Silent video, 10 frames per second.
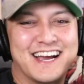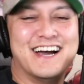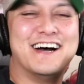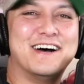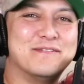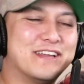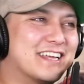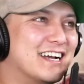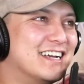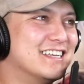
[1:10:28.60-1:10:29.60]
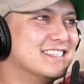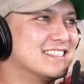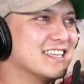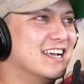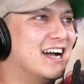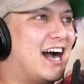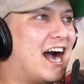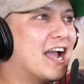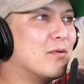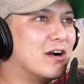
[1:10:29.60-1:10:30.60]
because
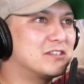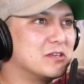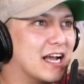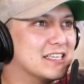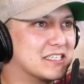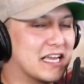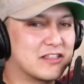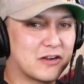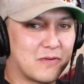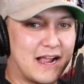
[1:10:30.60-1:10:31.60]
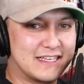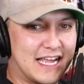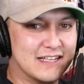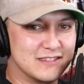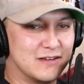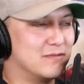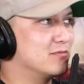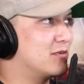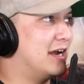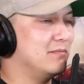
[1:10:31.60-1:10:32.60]
I want you guys to get the correct answer,
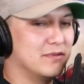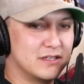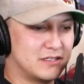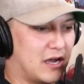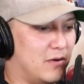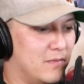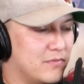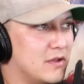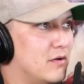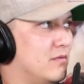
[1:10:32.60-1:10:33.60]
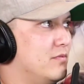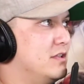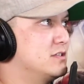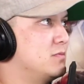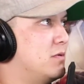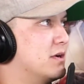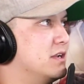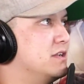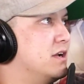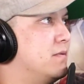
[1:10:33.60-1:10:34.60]
right? So this is what we're gonna do.